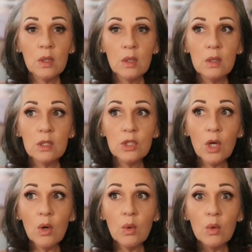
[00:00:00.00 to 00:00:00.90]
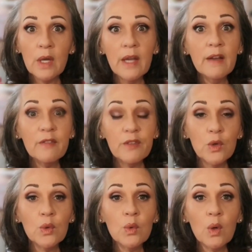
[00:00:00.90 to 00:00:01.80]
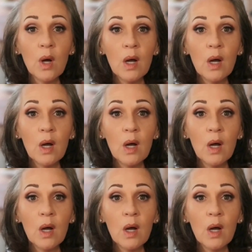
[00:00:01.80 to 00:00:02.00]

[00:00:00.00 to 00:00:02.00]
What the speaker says: So if you